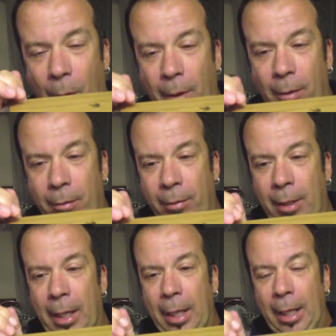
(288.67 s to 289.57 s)
out of
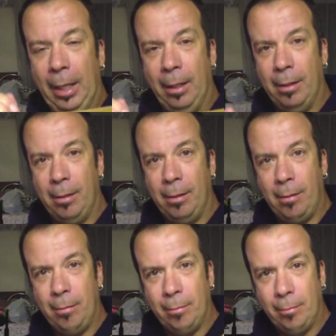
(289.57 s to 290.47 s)

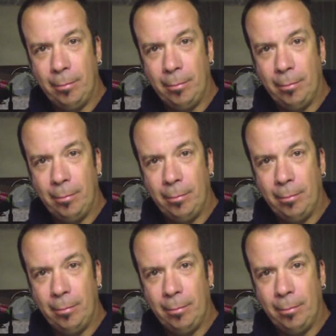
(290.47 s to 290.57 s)
is